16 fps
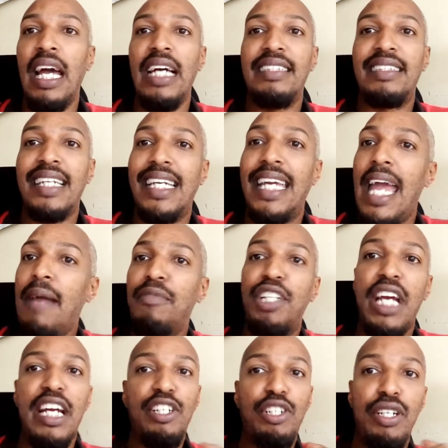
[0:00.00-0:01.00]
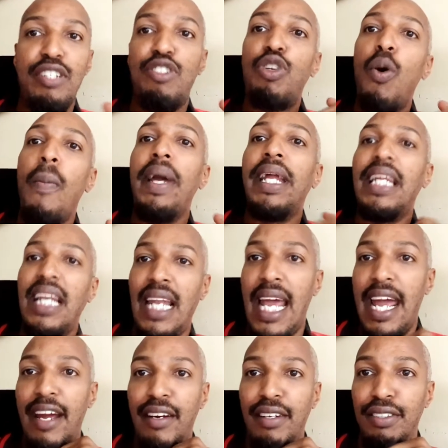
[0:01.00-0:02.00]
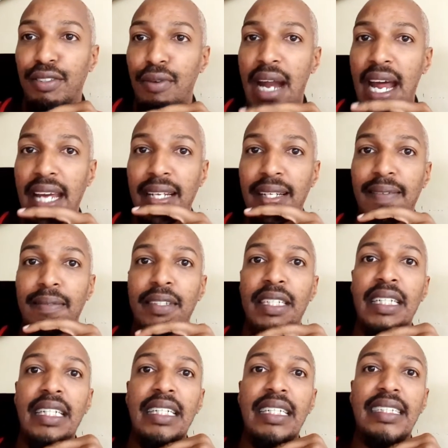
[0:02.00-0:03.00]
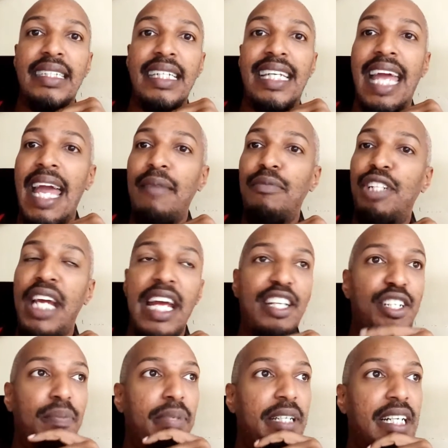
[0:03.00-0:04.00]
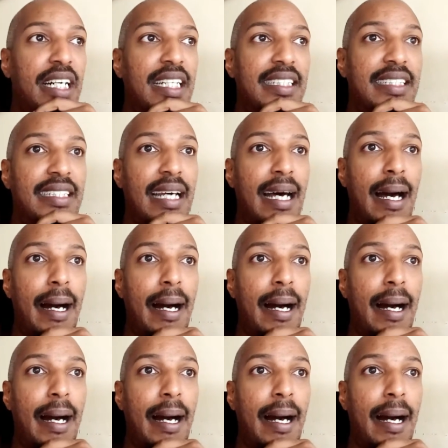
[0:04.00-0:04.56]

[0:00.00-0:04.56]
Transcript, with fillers: It's a game changer in so many layers, right? It's a game changer because,